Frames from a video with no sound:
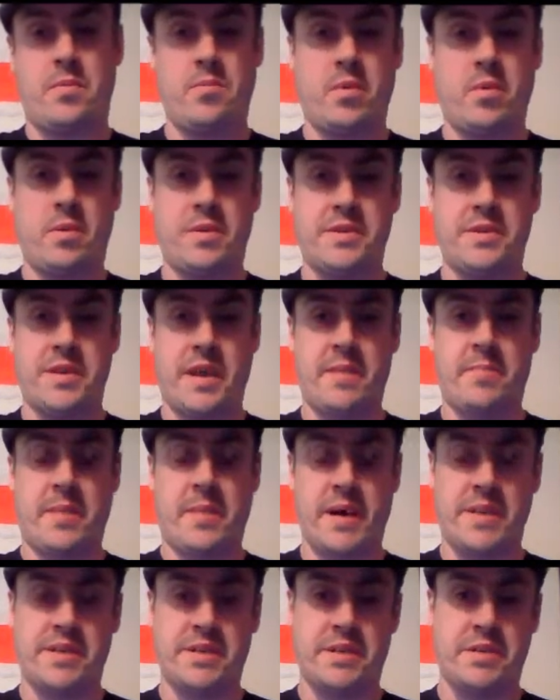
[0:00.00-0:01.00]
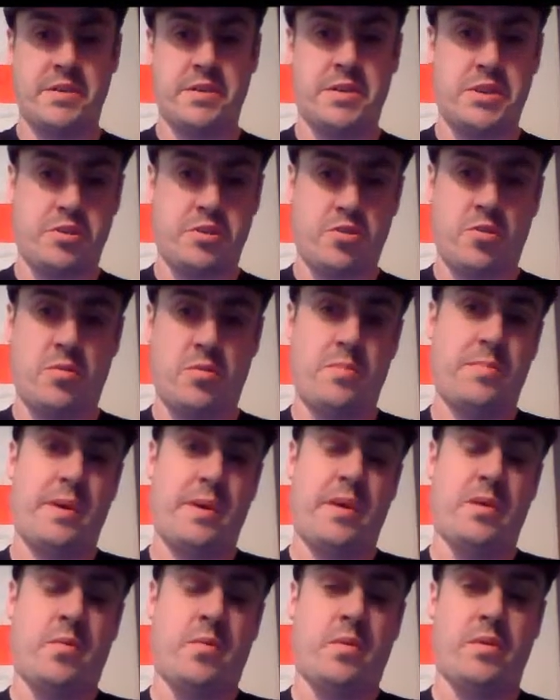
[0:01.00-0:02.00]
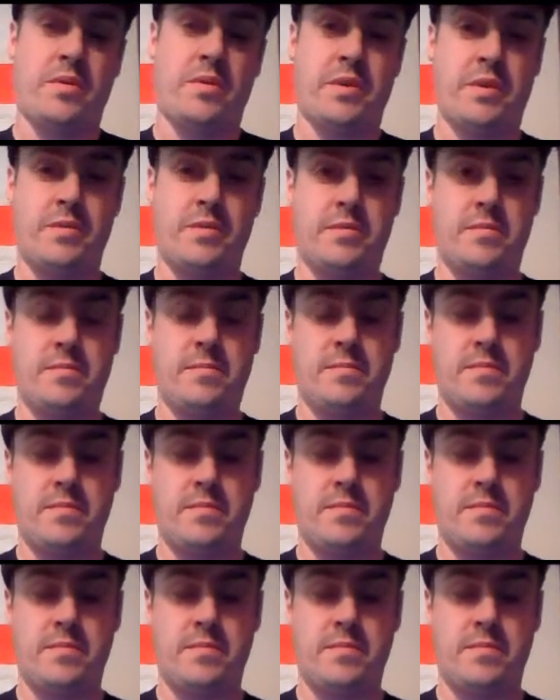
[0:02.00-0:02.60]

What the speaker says: and Rowan to get battered and Strowman be the one that,